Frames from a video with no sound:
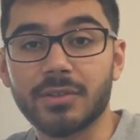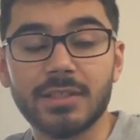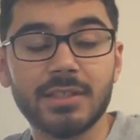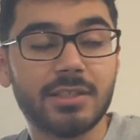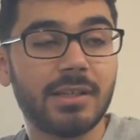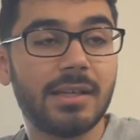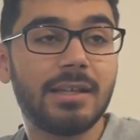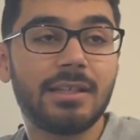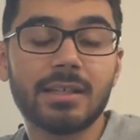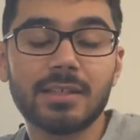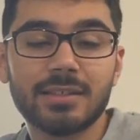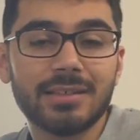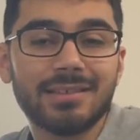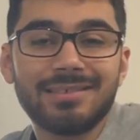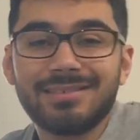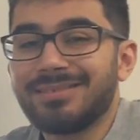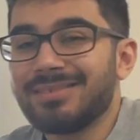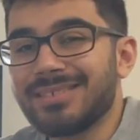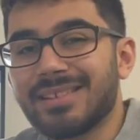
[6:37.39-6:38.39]
He
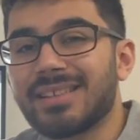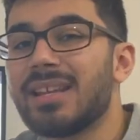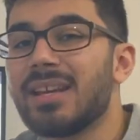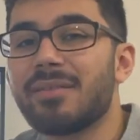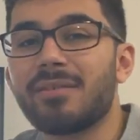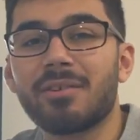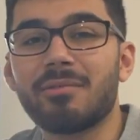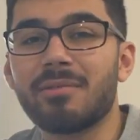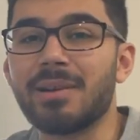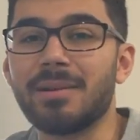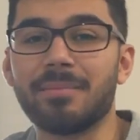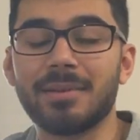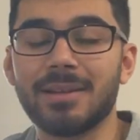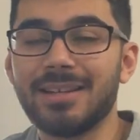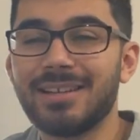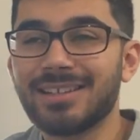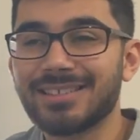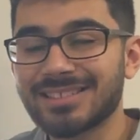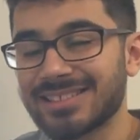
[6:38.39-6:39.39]
doesn't give a rip.
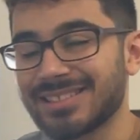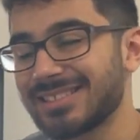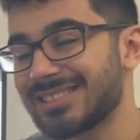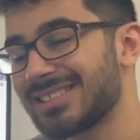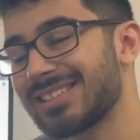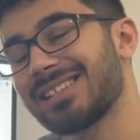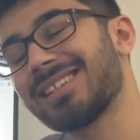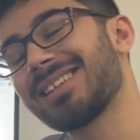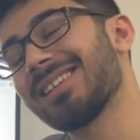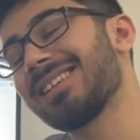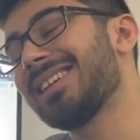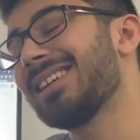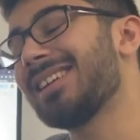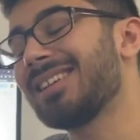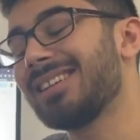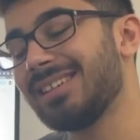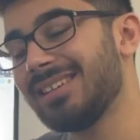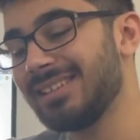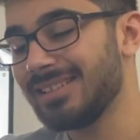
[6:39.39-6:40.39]
He doesn't. It's like, yeah,
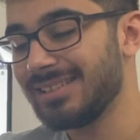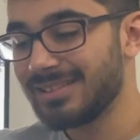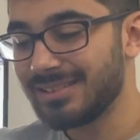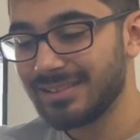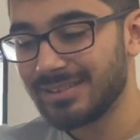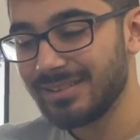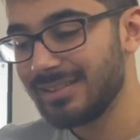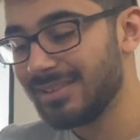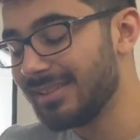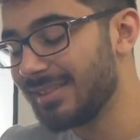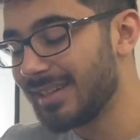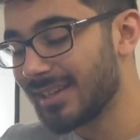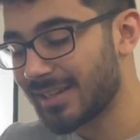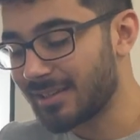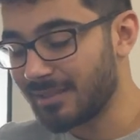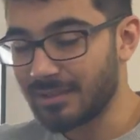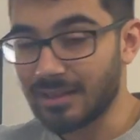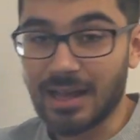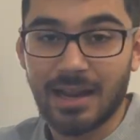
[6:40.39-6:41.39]
and he
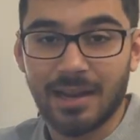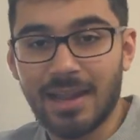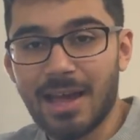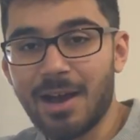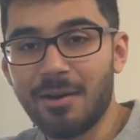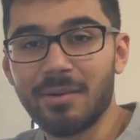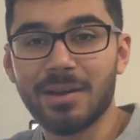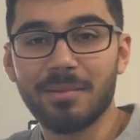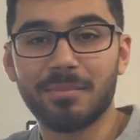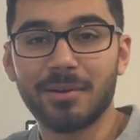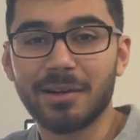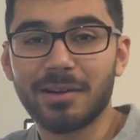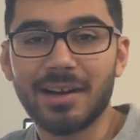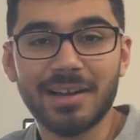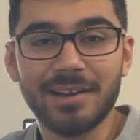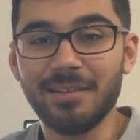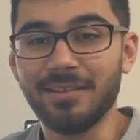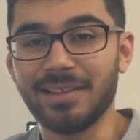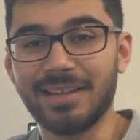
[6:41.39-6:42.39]
allow it, bro.
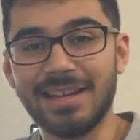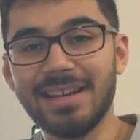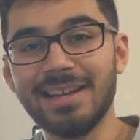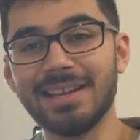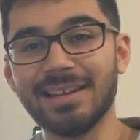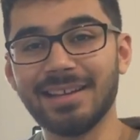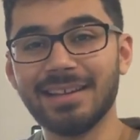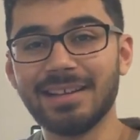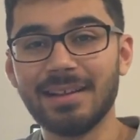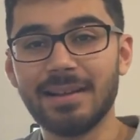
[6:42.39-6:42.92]
I don't care.